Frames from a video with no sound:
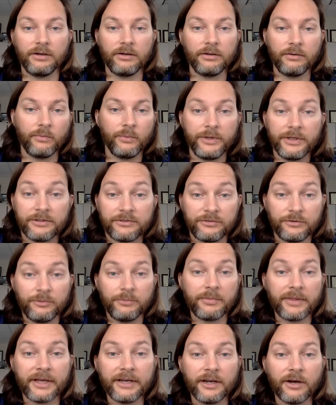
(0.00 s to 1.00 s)
we
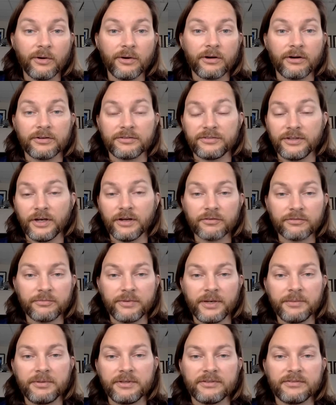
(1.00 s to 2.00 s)
assume they know it ourselves,
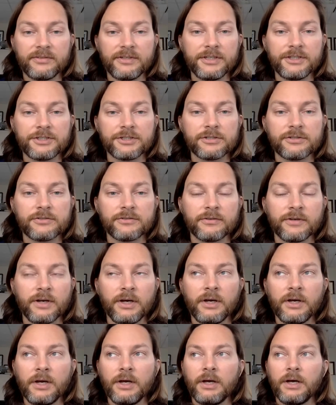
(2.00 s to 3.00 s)
maybe as teachers,
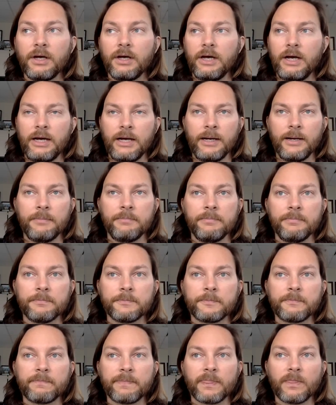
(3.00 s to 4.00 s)

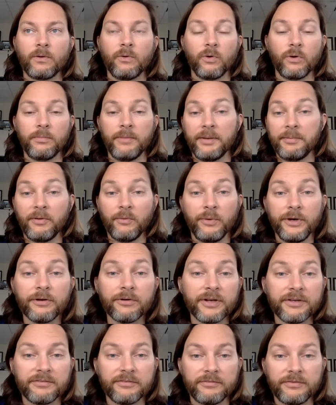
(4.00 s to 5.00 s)
or maybe we
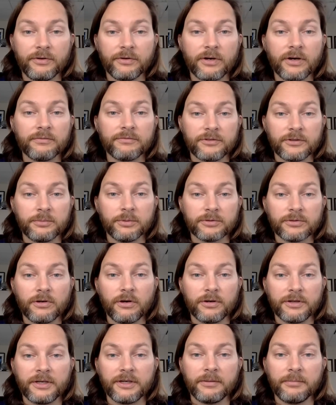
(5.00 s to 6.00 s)
don't even feel comfortable
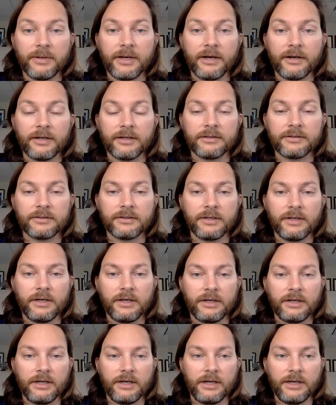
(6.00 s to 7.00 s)
talking about it.
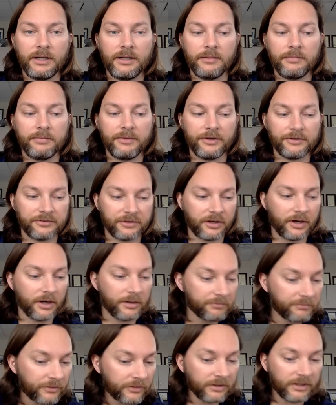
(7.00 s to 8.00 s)
There's a
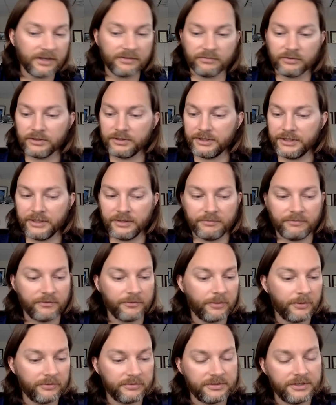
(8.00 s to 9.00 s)
comfort level in here for
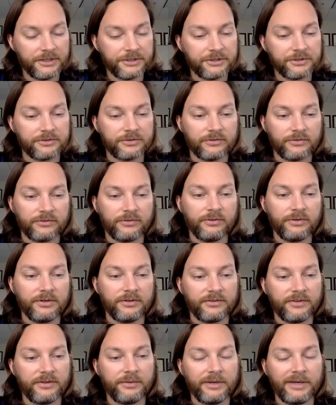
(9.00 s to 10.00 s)
both teachers and
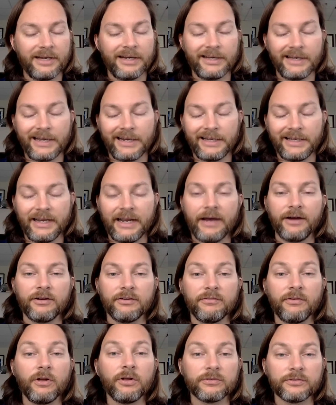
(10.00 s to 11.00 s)
students that we kind of got to get out
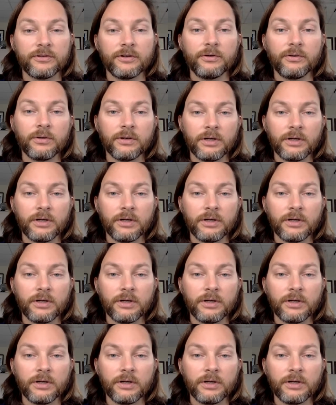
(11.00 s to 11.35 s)
of also.